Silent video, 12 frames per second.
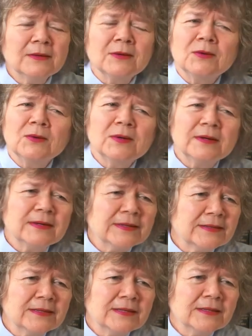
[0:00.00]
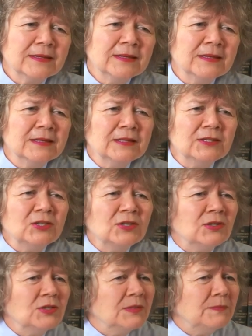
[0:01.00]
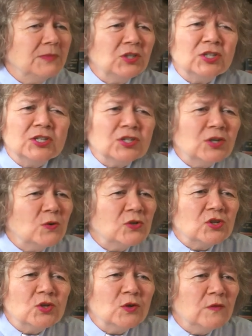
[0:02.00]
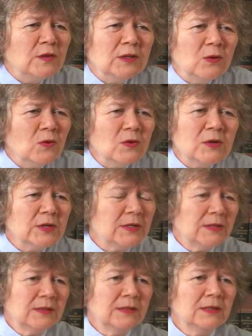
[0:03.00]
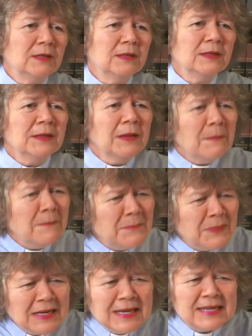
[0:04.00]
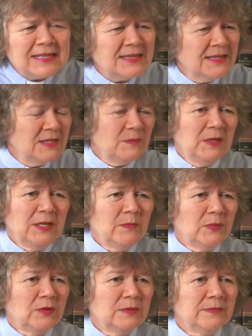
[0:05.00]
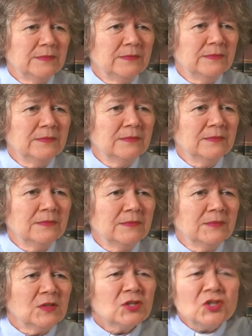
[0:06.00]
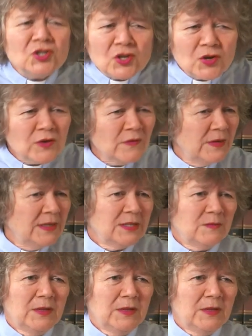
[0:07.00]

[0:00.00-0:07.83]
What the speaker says: Oh, honey, just go serve the Lord. Bless his people. Serve his